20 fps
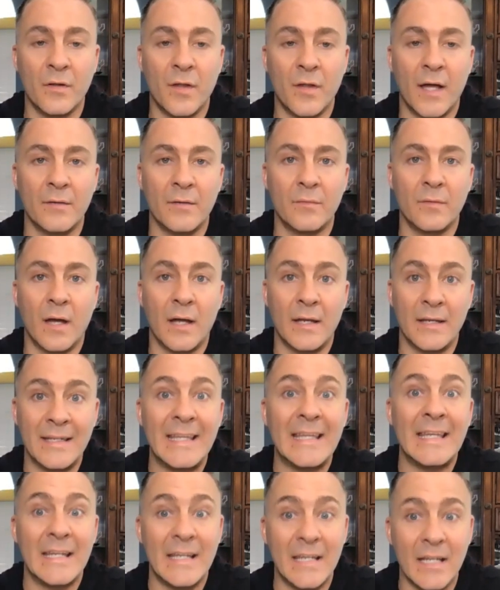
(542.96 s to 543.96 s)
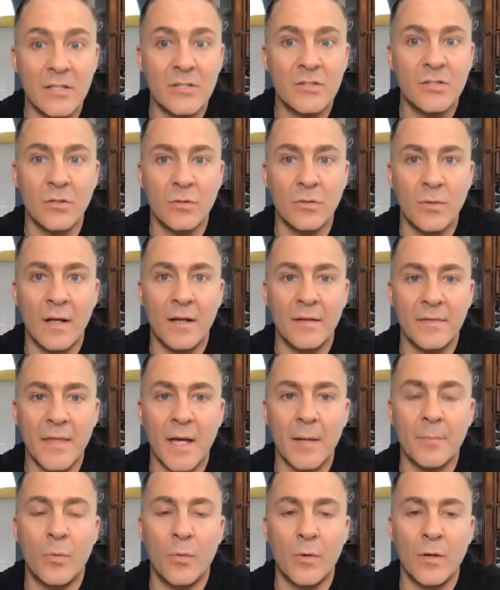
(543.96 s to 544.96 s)
I needed it to. And at
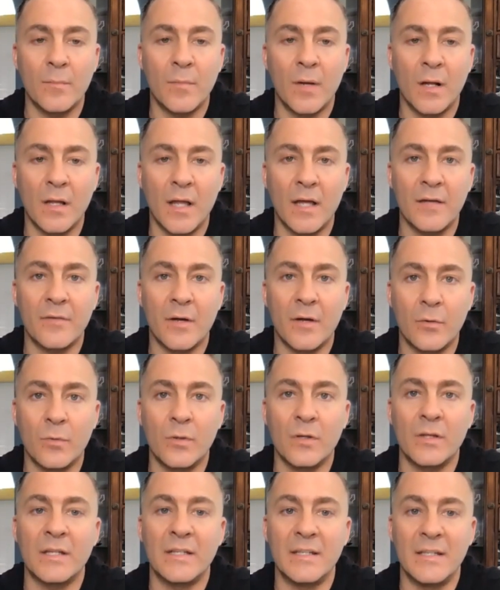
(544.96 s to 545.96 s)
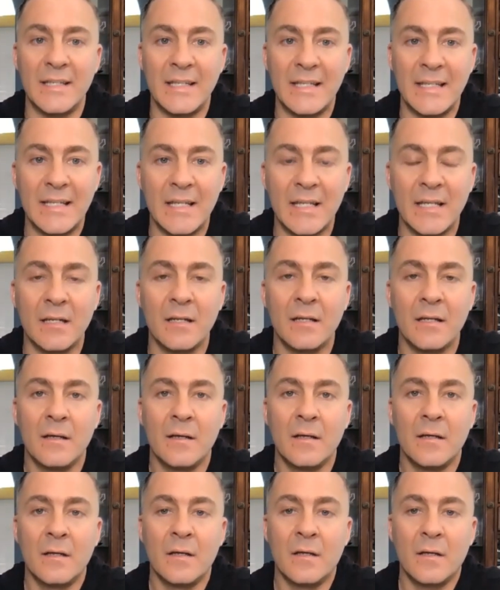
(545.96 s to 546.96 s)
that point in my life, I really needed
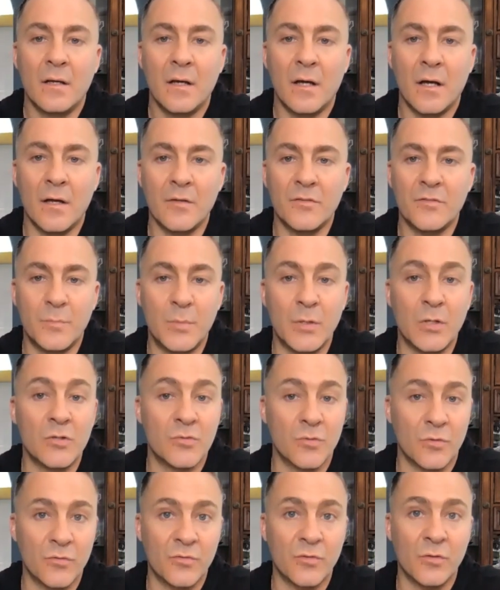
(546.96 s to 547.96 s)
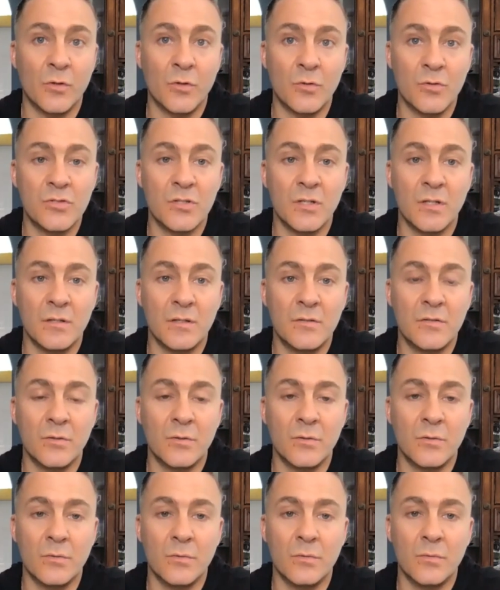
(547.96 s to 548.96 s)
a spiritual solution
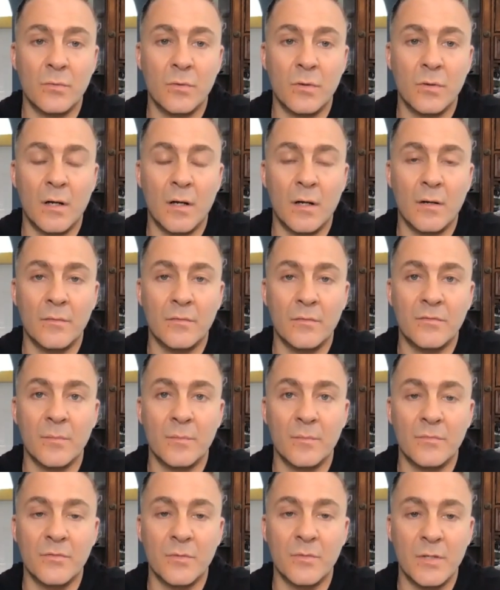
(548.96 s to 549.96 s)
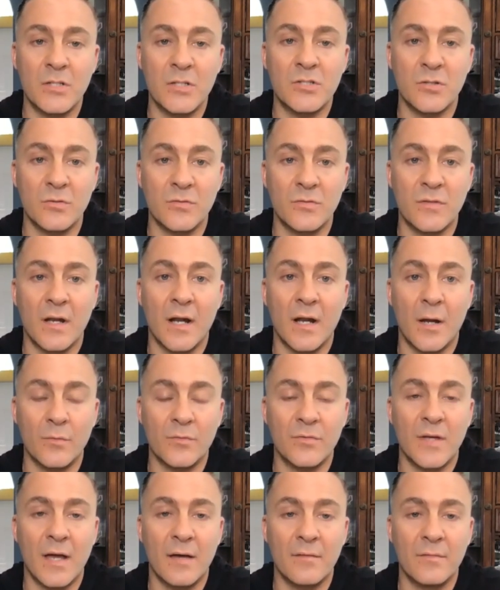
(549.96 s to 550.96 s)
to some issues that I
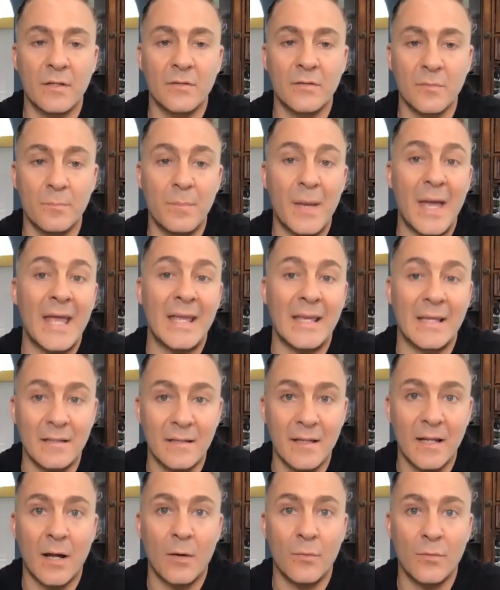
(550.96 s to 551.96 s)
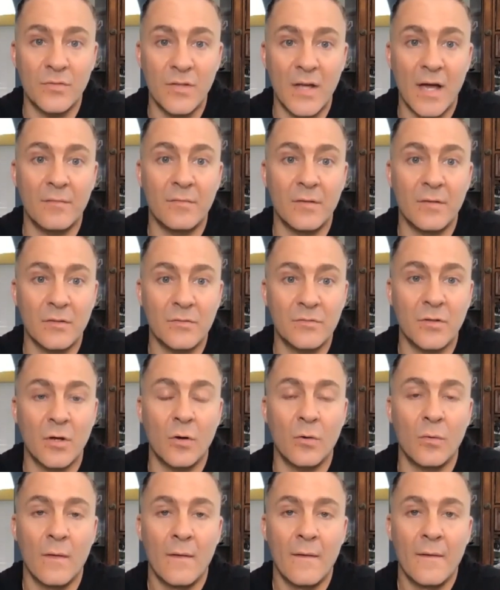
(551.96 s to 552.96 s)
was having, some pain that I was having.
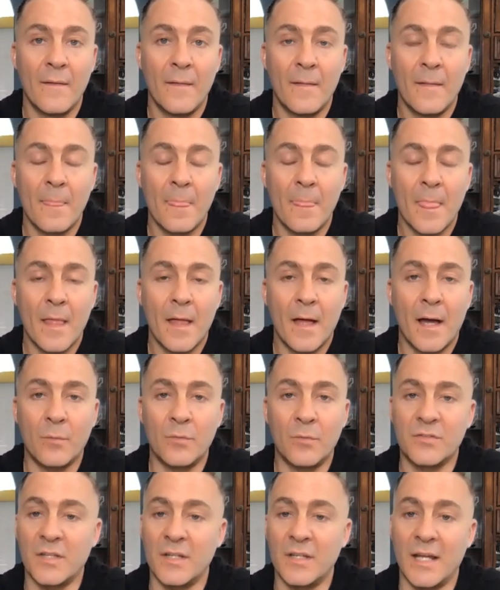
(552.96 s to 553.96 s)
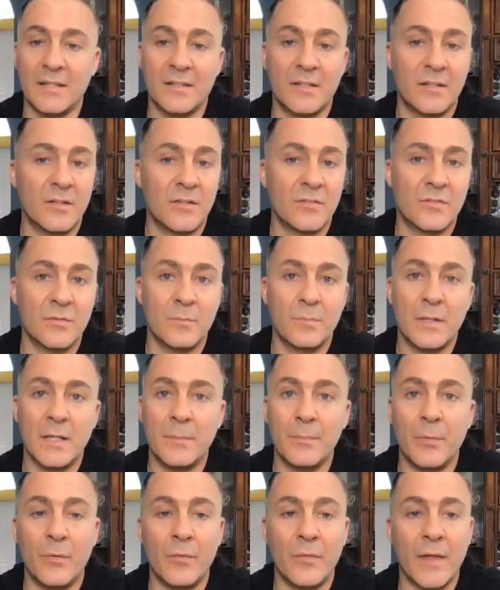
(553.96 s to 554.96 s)
So I was connected to some
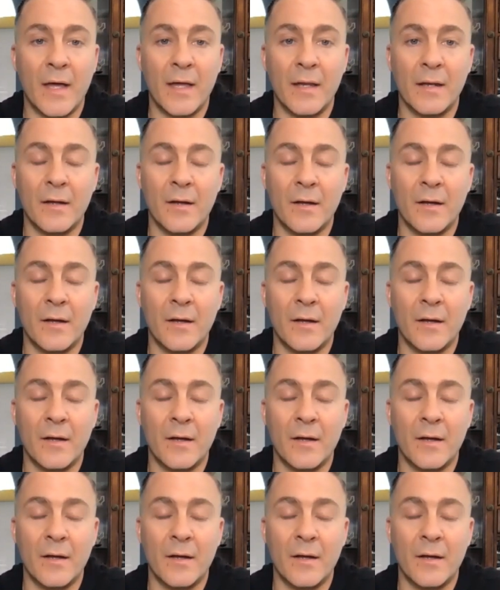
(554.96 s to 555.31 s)
people that